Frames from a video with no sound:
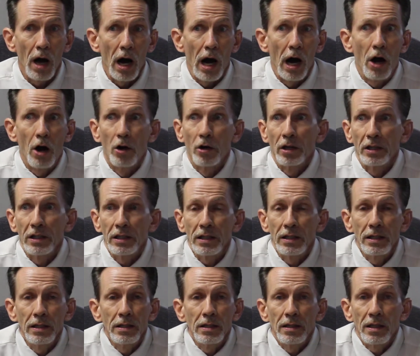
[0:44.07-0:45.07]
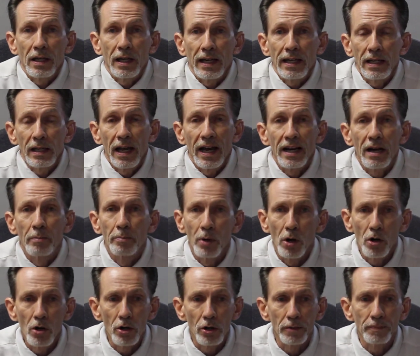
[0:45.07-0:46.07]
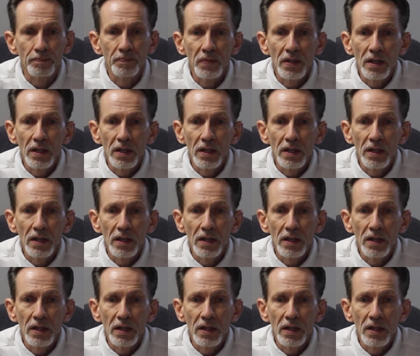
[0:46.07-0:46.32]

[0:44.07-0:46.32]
I hardly eat anything, I eat like a bird.